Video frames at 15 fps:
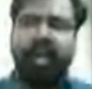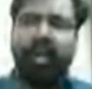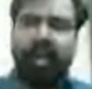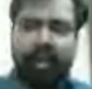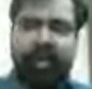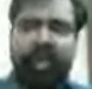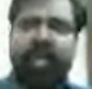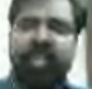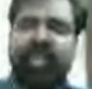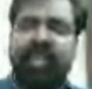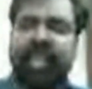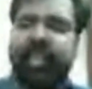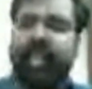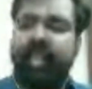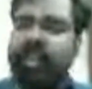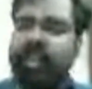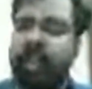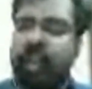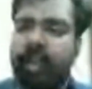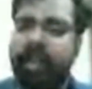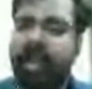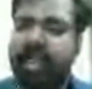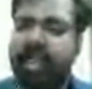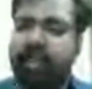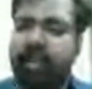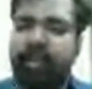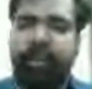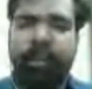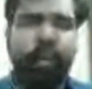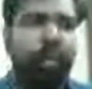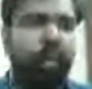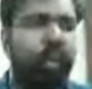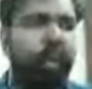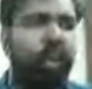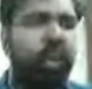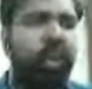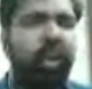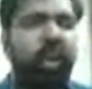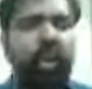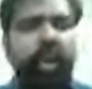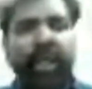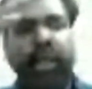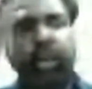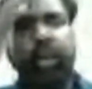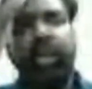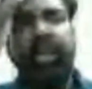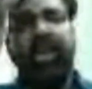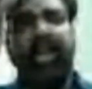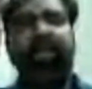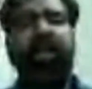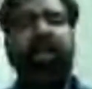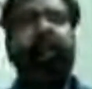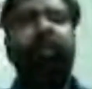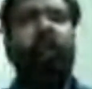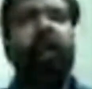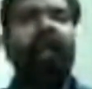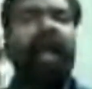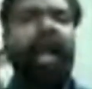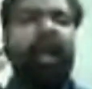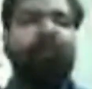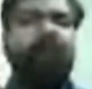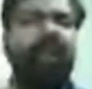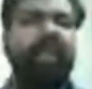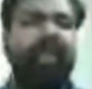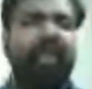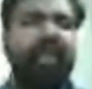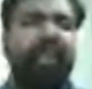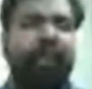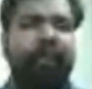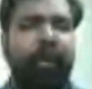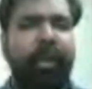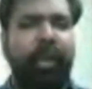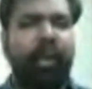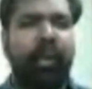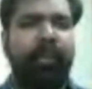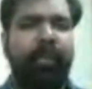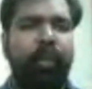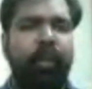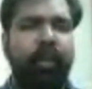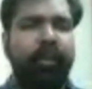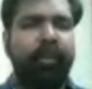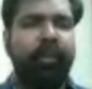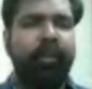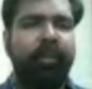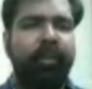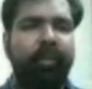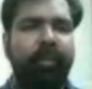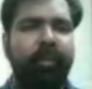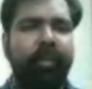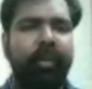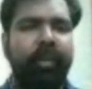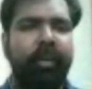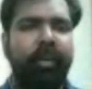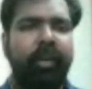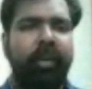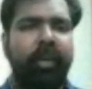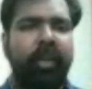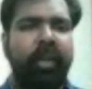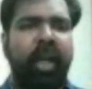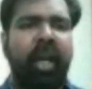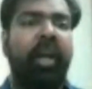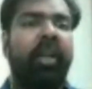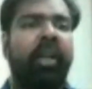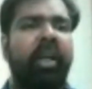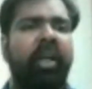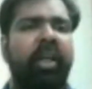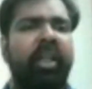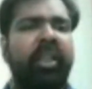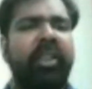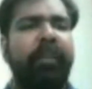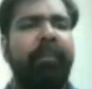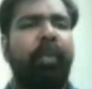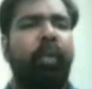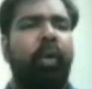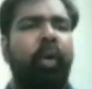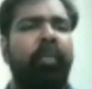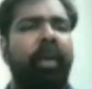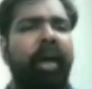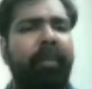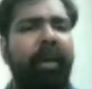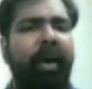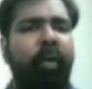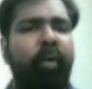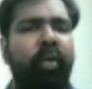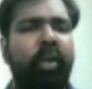I mean, in a sentence or maximum two, you could sum up what happens in that particular poem. Hunger is a poem about